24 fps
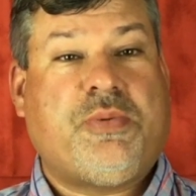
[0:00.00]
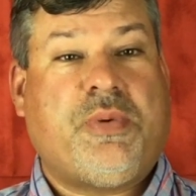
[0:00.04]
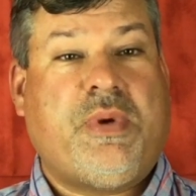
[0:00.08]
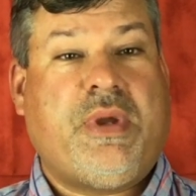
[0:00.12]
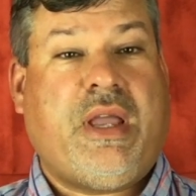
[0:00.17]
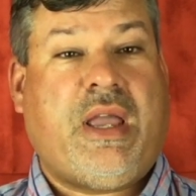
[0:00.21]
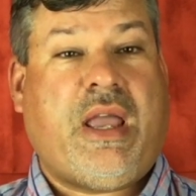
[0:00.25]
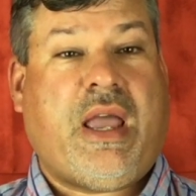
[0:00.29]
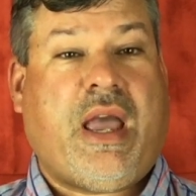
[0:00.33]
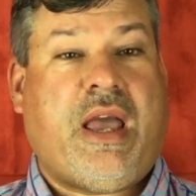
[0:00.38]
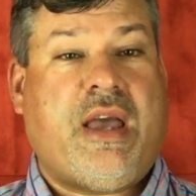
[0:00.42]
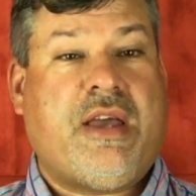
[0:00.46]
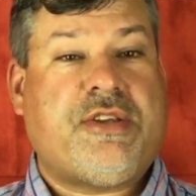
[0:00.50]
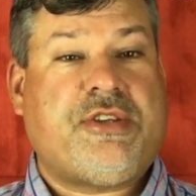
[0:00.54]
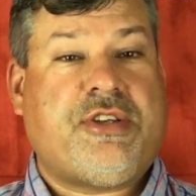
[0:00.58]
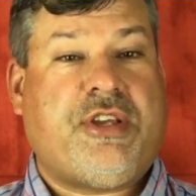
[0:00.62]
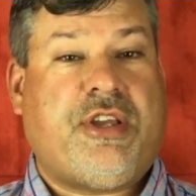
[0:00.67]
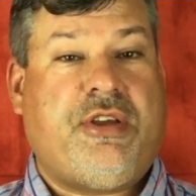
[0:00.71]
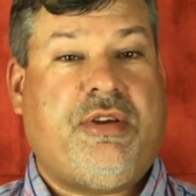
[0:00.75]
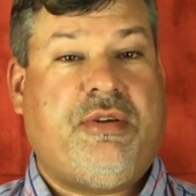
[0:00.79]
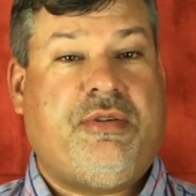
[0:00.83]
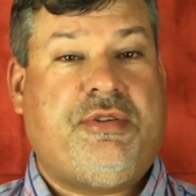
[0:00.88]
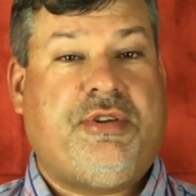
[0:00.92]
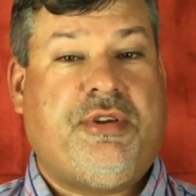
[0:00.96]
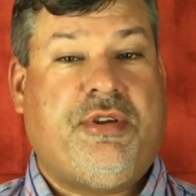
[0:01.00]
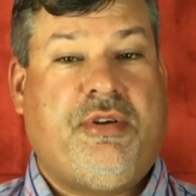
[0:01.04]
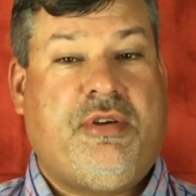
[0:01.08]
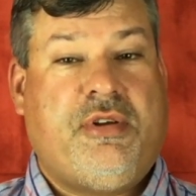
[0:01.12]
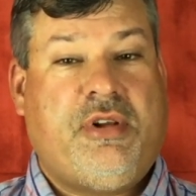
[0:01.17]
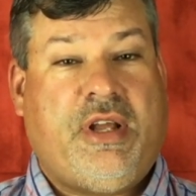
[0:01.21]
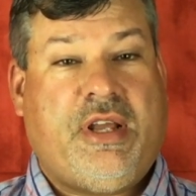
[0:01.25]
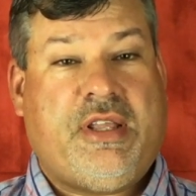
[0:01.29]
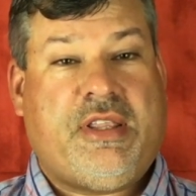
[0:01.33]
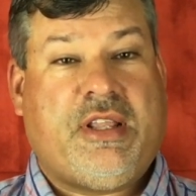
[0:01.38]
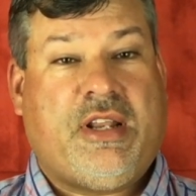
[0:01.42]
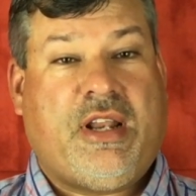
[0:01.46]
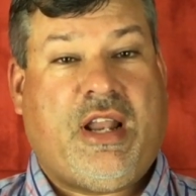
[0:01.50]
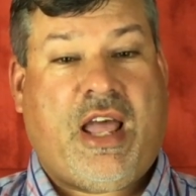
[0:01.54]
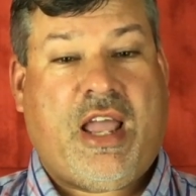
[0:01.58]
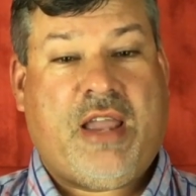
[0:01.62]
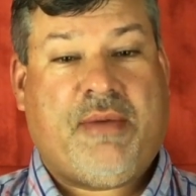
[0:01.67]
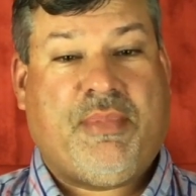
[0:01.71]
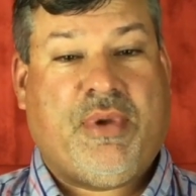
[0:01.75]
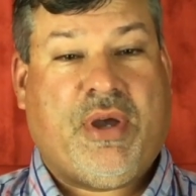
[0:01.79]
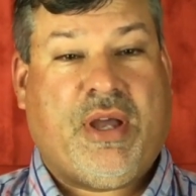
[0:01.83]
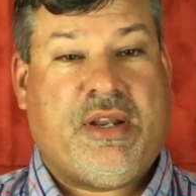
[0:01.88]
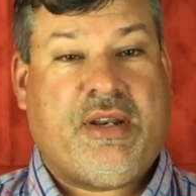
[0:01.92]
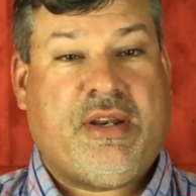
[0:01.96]
we ask you to click the like
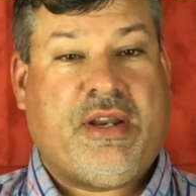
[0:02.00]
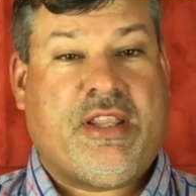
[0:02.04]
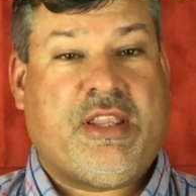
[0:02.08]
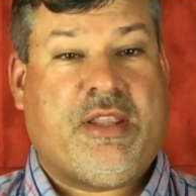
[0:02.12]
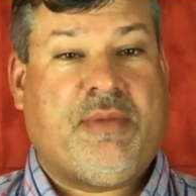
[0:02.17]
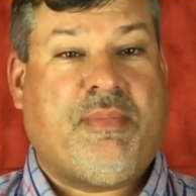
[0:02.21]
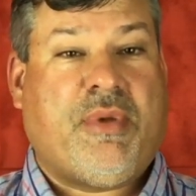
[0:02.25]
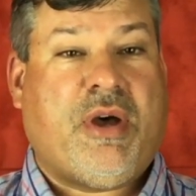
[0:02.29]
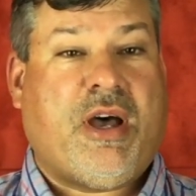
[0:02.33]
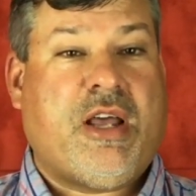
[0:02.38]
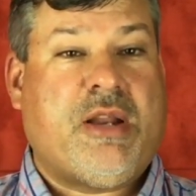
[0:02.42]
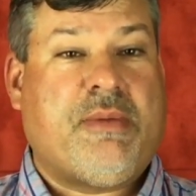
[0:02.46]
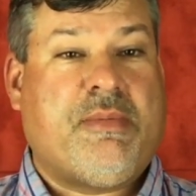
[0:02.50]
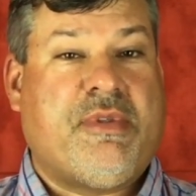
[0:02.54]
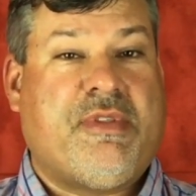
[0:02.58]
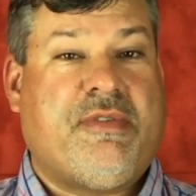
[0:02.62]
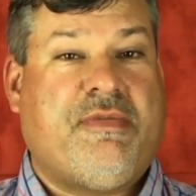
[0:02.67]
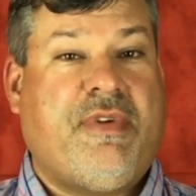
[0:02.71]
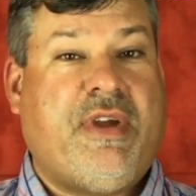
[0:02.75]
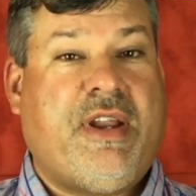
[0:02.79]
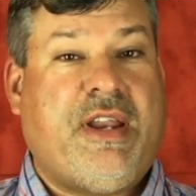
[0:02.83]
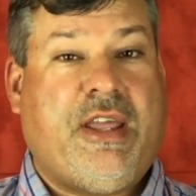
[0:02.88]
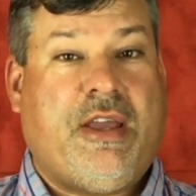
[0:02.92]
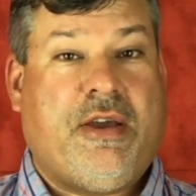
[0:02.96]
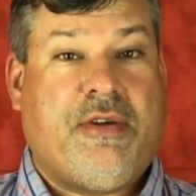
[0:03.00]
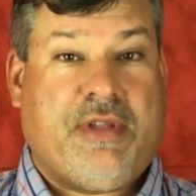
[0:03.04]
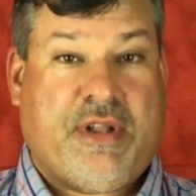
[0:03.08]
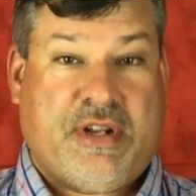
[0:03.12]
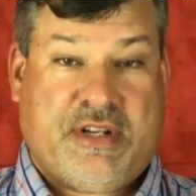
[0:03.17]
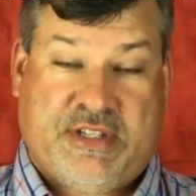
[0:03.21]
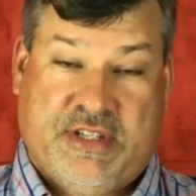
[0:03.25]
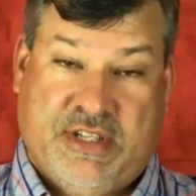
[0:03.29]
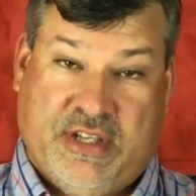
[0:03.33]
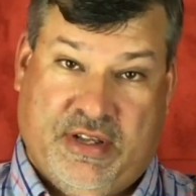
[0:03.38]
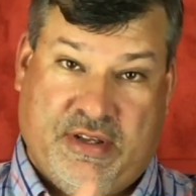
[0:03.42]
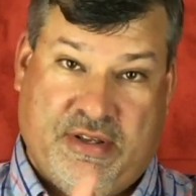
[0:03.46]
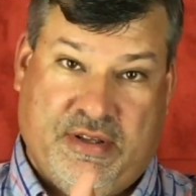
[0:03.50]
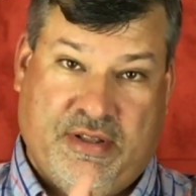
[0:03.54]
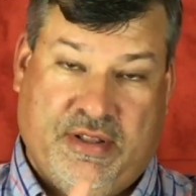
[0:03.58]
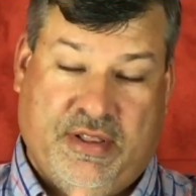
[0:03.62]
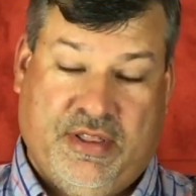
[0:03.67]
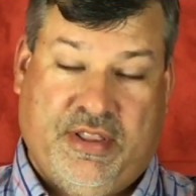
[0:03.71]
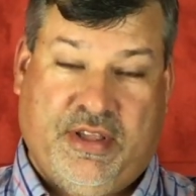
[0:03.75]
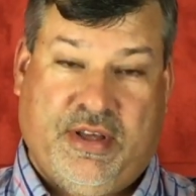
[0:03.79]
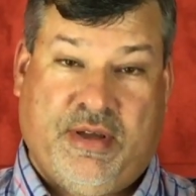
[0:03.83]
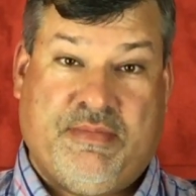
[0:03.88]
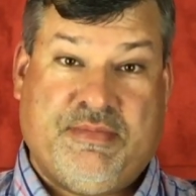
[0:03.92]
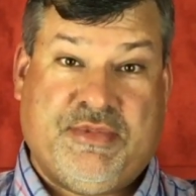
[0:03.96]
button at the bottom of the video. That's the
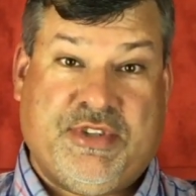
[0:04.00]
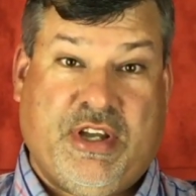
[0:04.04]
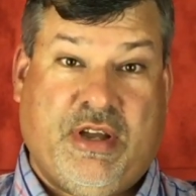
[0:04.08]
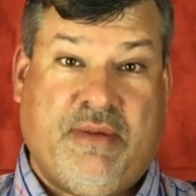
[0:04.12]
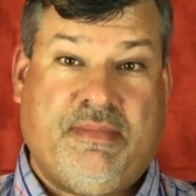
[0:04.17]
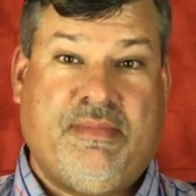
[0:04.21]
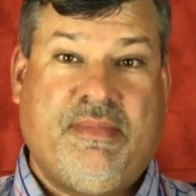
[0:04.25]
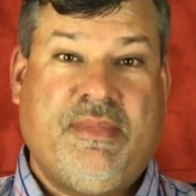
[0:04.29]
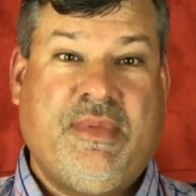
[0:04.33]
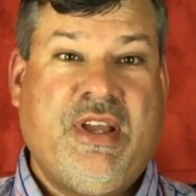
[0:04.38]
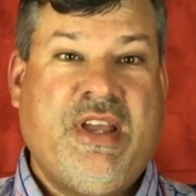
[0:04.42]
thumbs up.